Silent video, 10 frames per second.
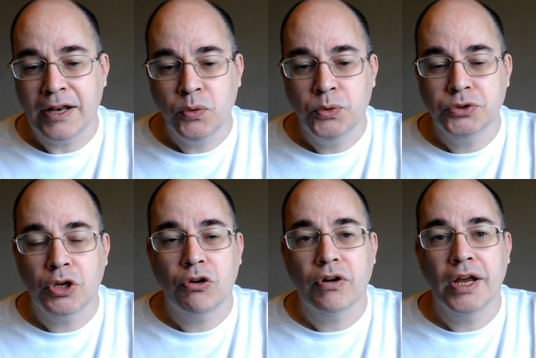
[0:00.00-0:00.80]
also
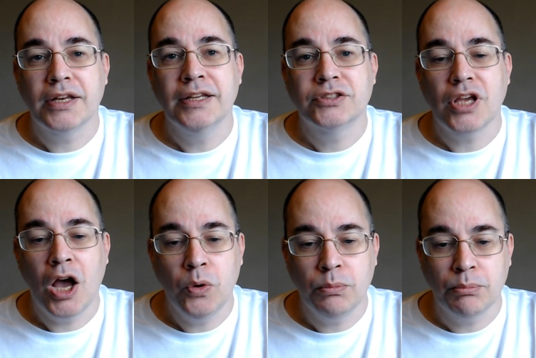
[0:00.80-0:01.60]
create its
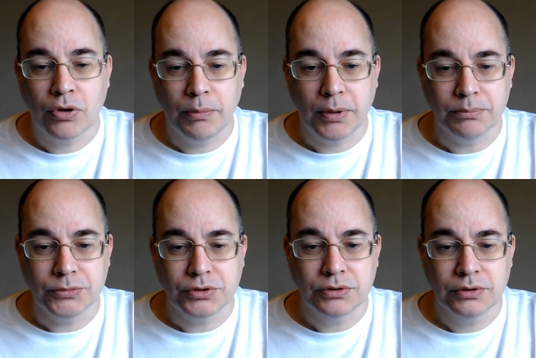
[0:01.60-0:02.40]
own problems.